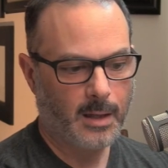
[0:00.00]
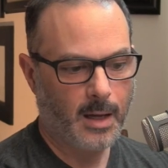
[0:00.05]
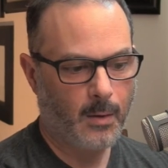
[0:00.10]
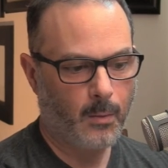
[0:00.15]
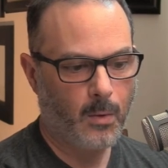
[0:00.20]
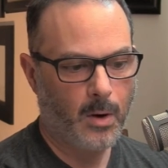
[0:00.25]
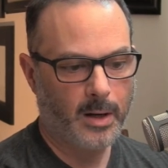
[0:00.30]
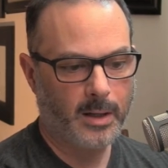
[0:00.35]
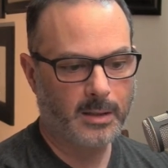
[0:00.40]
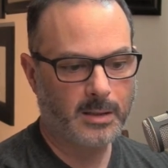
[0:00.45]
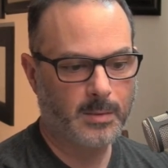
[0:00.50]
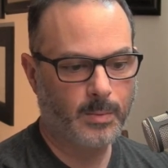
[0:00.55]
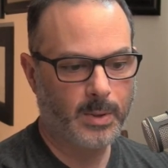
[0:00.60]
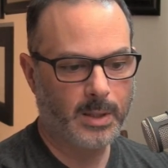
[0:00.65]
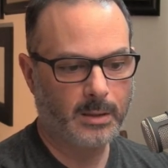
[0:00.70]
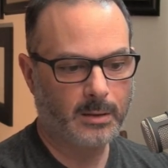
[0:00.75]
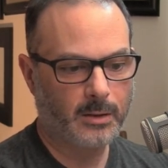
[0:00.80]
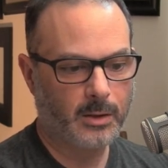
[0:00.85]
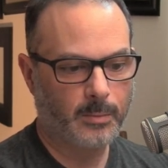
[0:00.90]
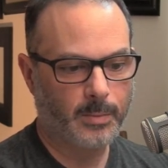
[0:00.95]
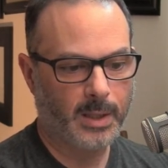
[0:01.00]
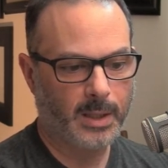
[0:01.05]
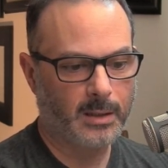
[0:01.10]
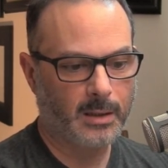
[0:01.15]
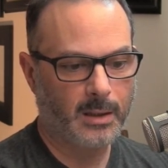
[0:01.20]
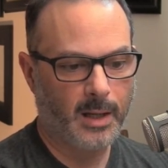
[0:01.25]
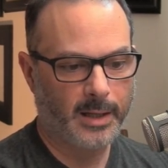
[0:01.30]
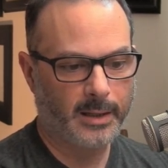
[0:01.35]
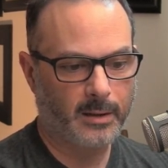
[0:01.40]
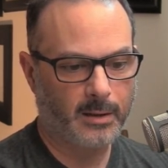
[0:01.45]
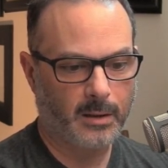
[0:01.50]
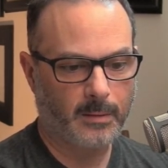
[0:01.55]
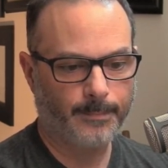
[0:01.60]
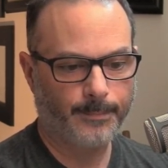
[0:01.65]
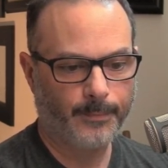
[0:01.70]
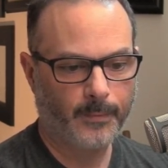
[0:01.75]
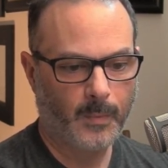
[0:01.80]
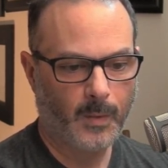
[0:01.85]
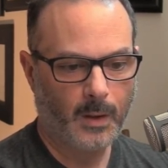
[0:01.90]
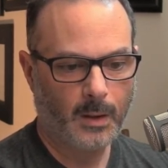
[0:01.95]
I want it to be a little bit lighter.
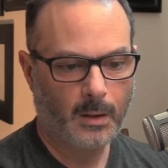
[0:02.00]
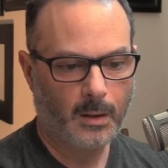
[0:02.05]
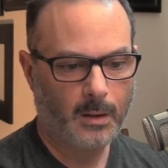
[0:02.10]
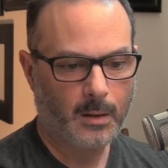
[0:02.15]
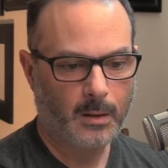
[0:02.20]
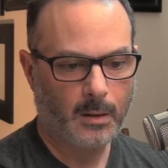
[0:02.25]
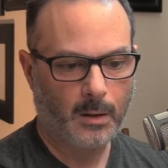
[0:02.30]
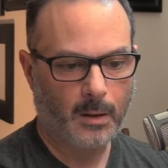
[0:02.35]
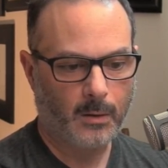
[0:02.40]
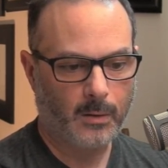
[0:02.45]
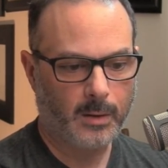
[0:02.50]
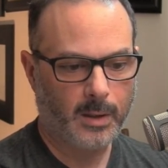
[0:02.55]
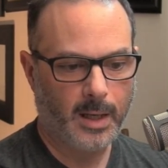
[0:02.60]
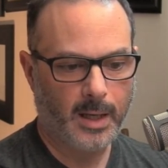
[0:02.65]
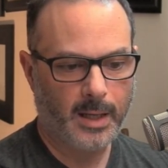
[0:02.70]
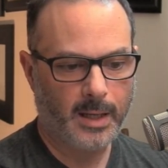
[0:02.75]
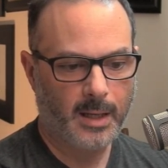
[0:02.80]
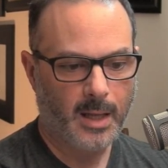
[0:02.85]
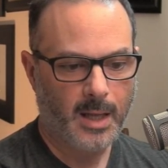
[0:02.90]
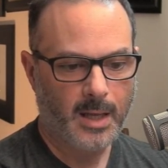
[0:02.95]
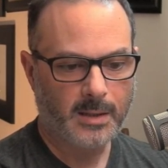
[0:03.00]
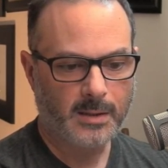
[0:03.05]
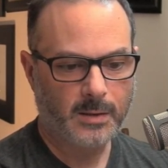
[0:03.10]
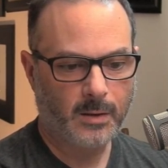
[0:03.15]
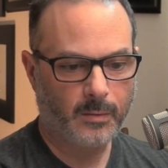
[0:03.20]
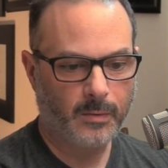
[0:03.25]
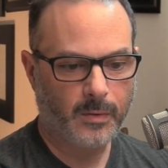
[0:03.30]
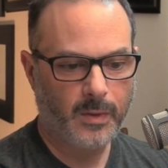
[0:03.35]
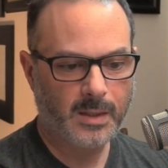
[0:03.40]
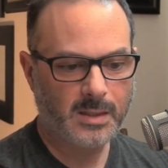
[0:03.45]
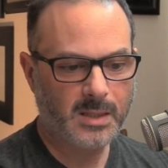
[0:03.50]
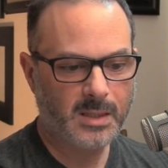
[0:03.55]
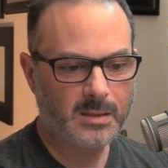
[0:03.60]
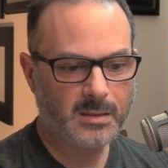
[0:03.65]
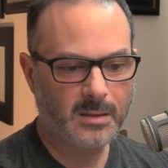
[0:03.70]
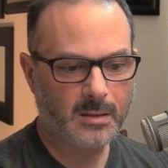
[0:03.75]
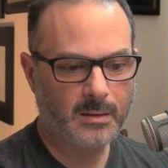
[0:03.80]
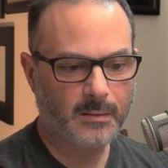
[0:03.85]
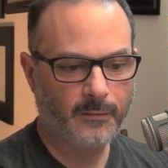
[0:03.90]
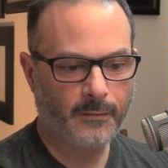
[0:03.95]
Okay, so this
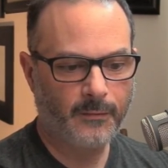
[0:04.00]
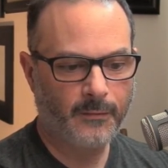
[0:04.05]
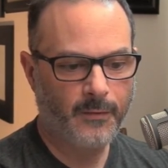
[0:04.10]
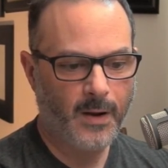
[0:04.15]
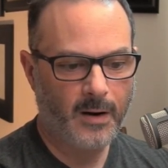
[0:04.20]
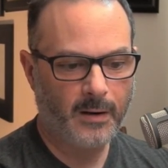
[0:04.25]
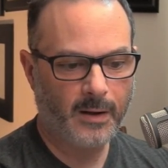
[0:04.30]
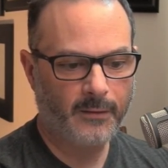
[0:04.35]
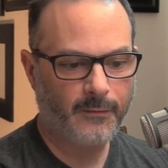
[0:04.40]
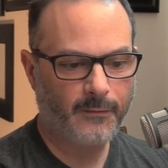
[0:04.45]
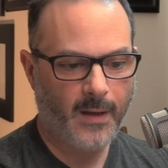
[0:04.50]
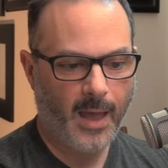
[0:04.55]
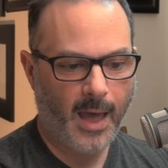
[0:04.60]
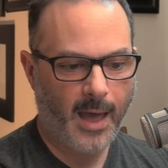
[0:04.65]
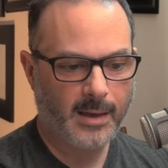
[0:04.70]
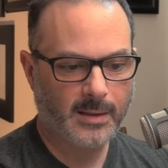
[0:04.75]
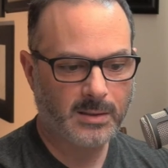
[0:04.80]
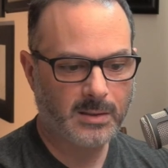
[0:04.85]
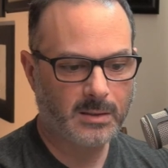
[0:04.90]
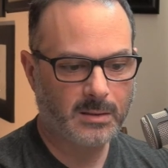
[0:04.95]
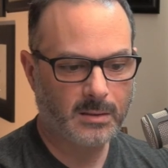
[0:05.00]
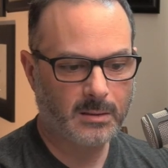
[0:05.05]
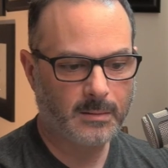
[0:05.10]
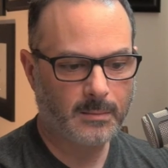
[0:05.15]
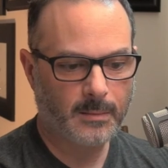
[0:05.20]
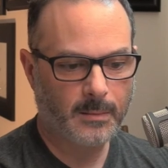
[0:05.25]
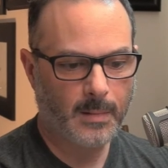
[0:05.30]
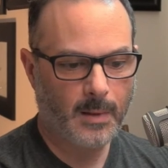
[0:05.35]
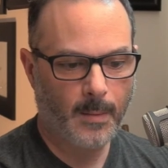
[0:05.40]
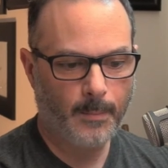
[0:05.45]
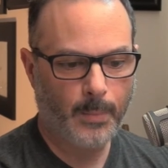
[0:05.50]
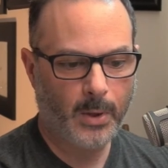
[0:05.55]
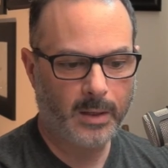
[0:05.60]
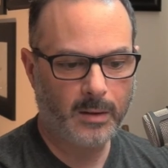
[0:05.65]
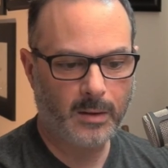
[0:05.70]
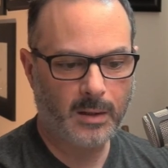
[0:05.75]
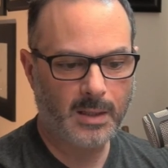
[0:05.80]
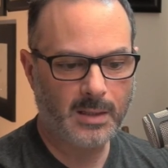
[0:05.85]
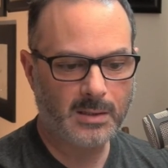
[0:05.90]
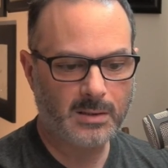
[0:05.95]
is very fast,
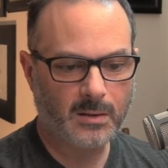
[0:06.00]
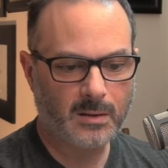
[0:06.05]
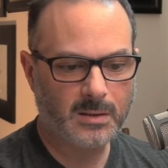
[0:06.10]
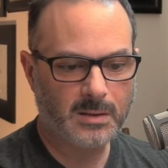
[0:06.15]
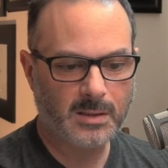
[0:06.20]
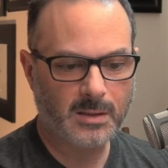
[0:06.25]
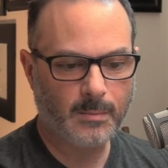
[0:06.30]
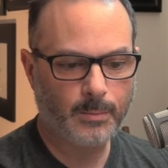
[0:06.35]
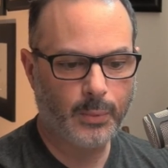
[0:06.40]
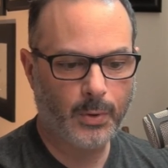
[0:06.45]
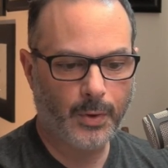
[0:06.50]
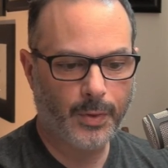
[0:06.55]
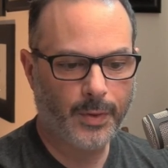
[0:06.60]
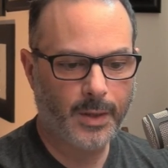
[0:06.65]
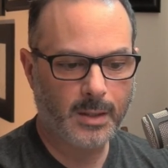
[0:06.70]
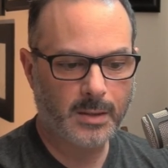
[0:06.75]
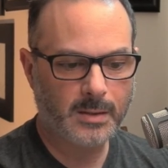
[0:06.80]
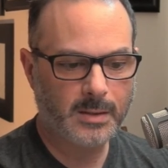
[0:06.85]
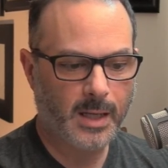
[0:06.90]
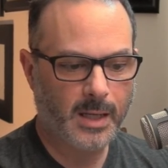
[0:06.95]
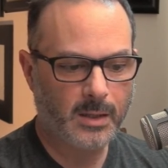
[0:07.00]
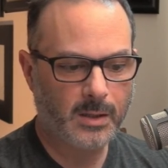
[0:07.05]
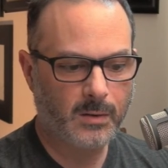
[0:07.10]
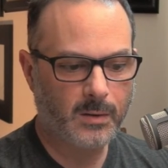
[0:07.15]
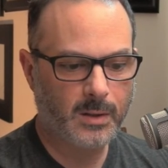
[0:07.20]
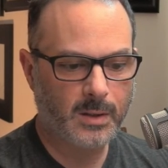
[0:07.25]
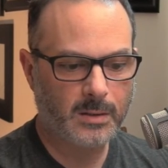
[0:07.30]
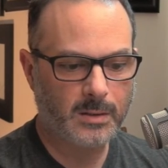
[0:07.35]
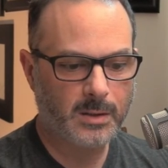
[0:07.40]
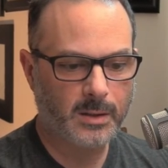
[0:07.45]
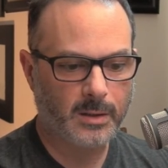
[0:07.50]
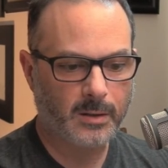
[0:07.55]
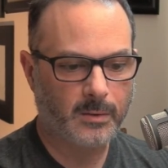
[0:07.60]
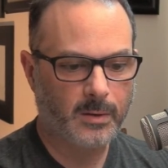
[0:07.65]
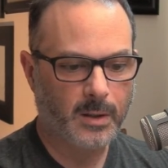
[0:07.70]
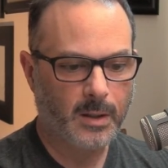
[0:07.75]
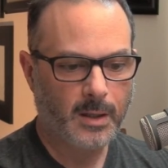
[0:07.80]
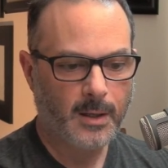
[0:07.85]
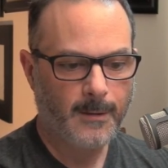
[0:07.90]
but these are simple things that you can do.